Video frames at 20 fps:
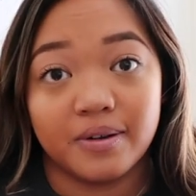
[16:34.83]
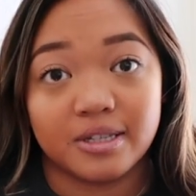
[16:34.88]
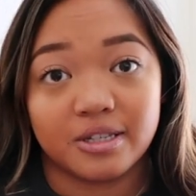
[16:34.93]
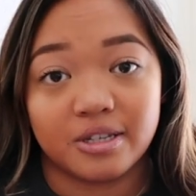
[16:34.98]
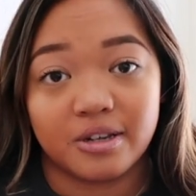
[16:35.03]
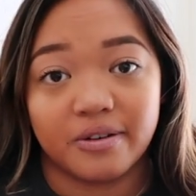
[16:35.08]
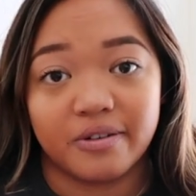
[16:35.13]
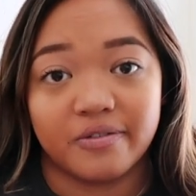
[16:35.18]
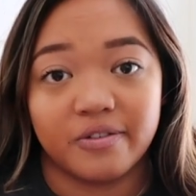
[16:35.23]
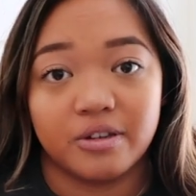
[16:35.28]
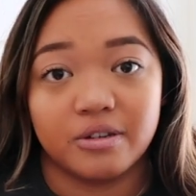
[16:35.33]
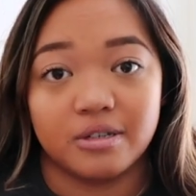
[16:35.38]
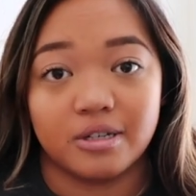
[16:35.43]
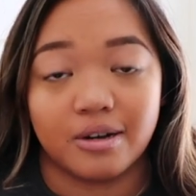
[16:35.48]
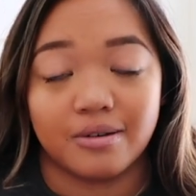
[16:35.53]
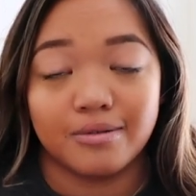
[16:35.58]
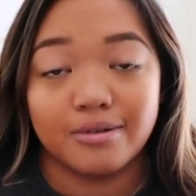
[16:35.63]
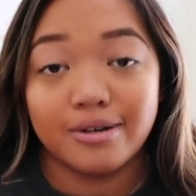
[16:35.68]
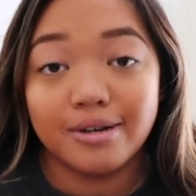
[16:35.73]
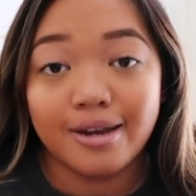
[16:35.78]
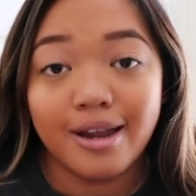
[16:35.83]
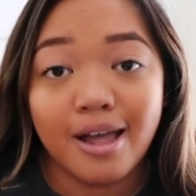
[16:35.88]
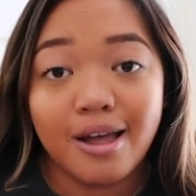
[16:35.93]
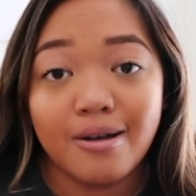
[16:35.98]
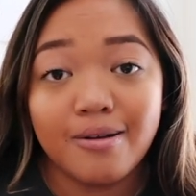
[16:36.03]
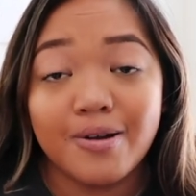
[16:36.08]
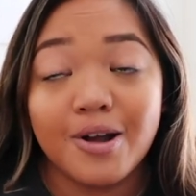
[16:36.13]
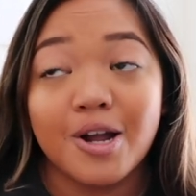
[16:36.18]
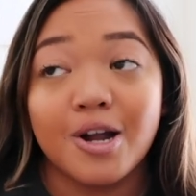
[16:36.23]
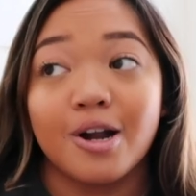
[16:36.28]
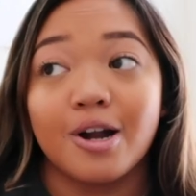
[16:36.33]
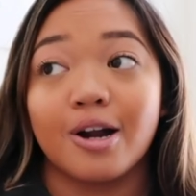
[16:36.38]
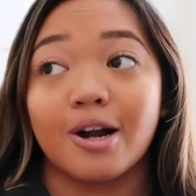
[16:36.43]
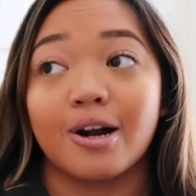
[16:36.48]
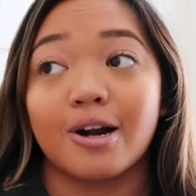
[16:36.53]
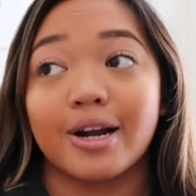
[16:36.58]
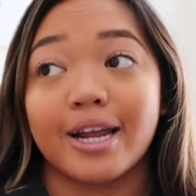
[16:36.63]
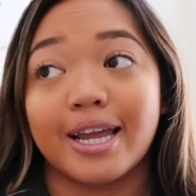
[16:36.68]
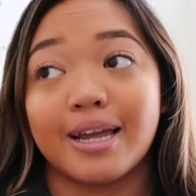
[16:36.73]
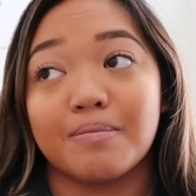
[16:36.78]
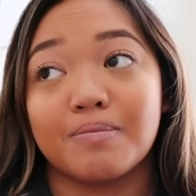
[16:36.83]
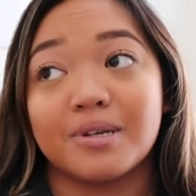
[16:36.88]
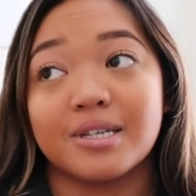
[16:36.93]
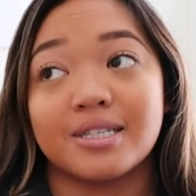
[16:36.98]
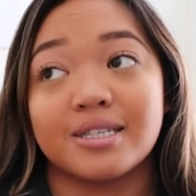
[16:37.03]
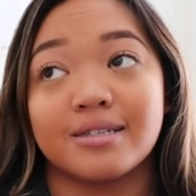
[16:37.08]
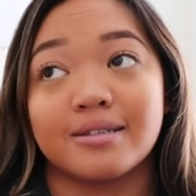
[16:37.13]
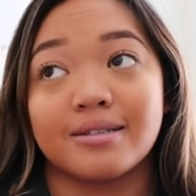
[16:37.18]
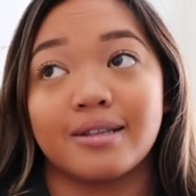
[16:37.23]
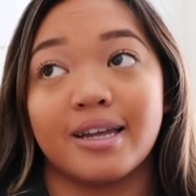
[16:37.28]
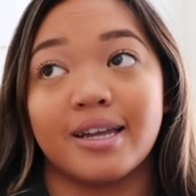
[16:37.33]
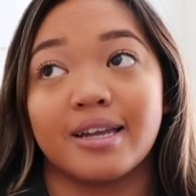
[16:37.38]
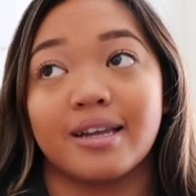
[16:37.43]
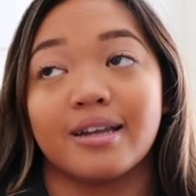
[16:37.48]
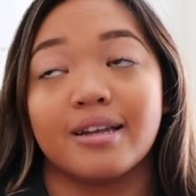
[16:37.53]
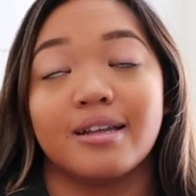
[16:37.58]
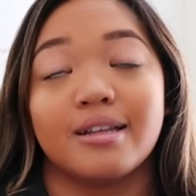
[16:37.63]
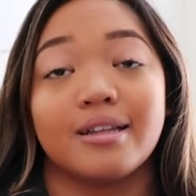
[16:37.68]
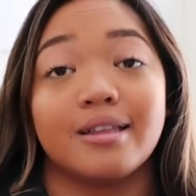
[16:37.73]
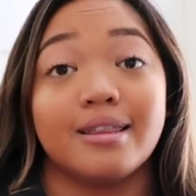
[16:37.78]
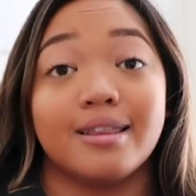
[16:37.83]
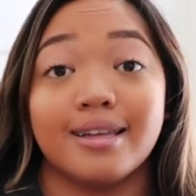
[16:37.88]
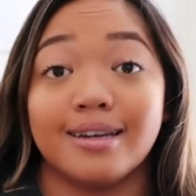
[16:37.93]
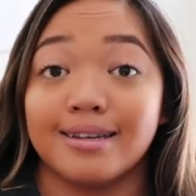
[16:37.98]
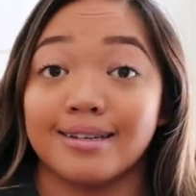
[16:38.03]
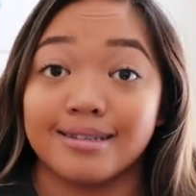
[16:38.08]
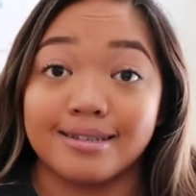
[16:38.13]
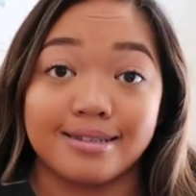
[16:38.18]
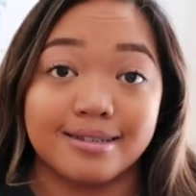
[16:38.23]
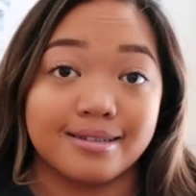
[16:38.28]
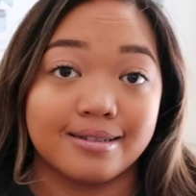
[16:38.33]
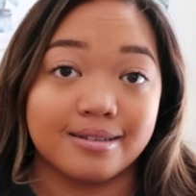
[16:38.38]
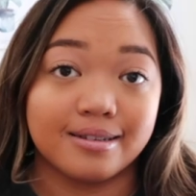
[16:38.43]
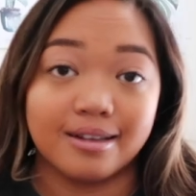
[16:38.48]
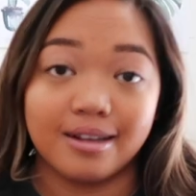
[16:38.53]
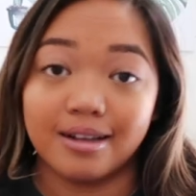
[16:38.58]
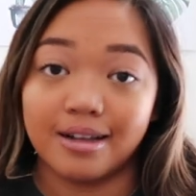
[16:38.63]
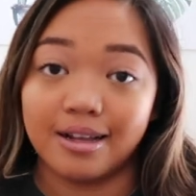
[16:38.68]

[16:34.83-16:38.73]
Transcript: And so if you don't know, Her Campus is like this